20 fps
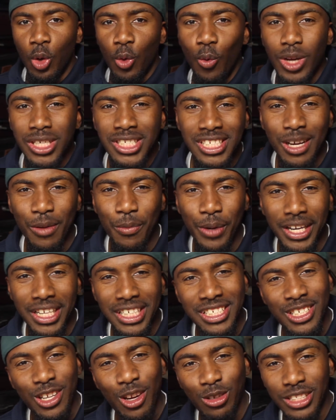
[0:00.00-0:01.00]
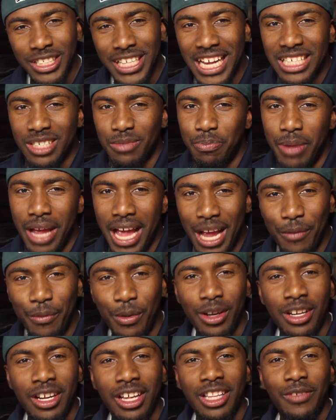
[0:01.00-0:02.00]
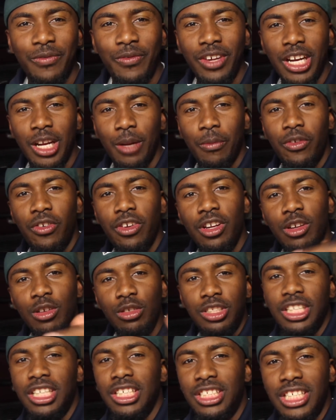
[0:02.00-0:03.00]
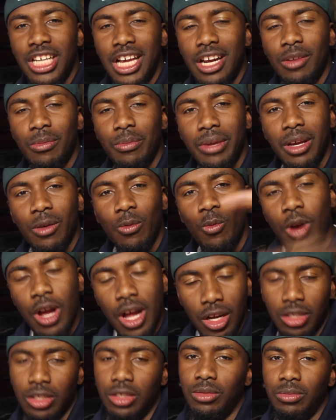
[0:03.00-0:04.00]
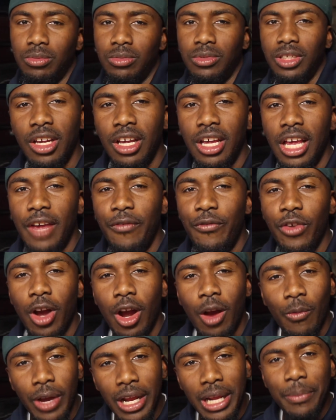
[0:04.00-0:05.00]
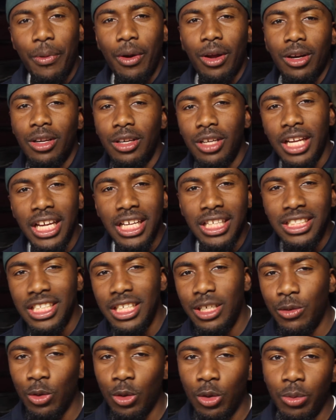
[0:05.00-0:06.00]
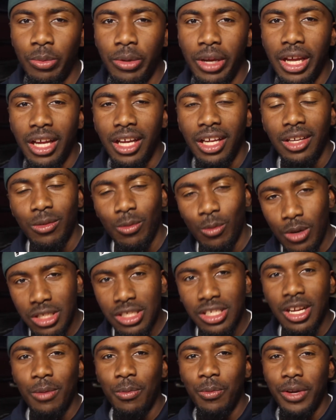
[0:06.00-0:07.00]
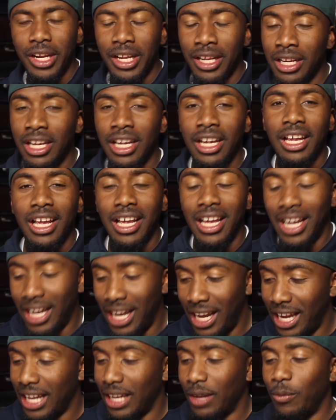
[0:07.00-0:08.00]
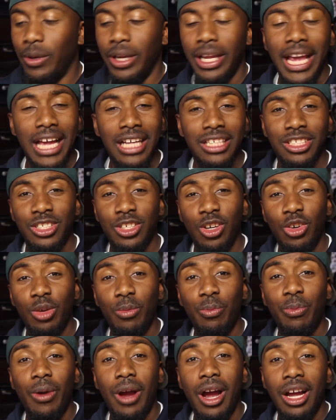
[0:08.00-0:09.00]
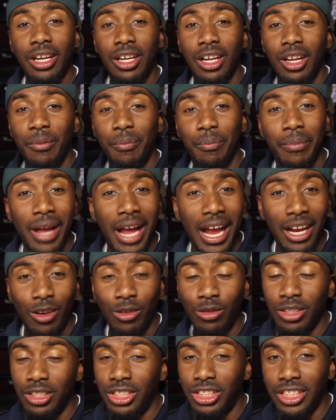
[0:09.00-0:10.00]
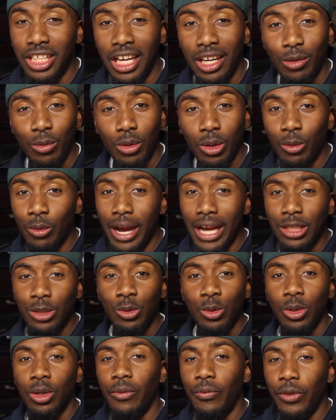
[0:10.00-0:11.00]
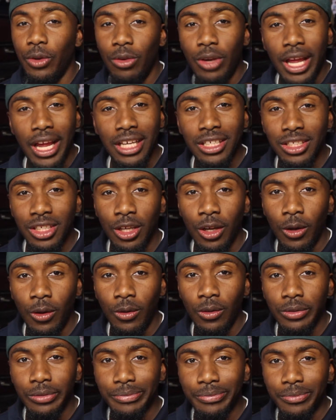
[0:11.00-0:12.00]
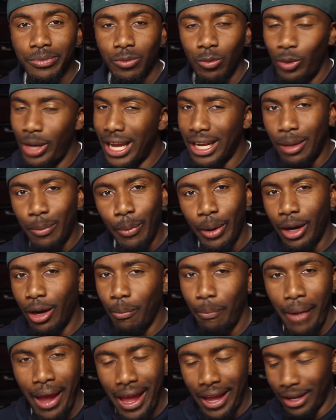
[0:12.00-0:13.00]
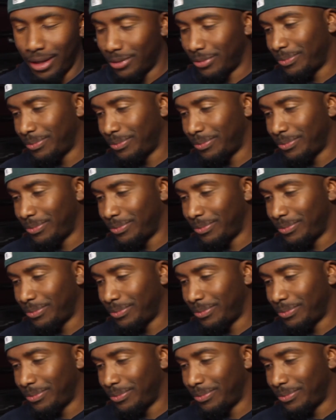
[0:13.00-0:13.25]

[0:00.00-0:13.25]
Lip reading: What's up with this Notaz back with another video. If you're new to the channel, man, welcome. If you're already part of the NT crew, man, what's up with it? Hey, we got Snow the Product back on the channel. We reacted to her a few days ago. We had to bring her back.